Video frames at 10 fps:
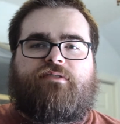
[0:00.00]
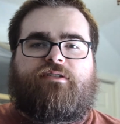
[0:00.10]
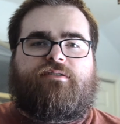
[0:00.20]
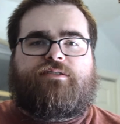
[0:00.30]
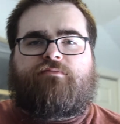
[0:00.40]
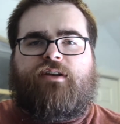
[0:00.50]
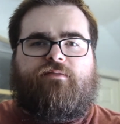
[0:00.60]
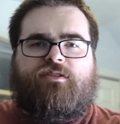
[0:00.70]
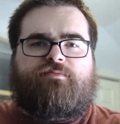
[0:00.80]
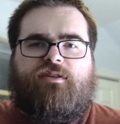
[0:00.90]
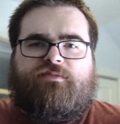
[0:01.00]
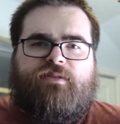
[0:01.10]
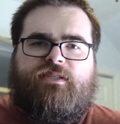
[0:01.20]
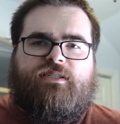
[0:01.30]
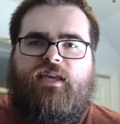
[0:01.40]
runners or whatever small
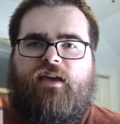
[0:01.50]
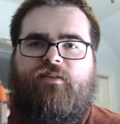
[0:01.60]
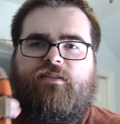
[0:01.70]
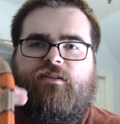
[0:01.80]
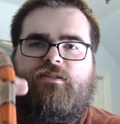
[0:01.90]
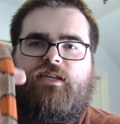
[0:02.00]
species they have out there in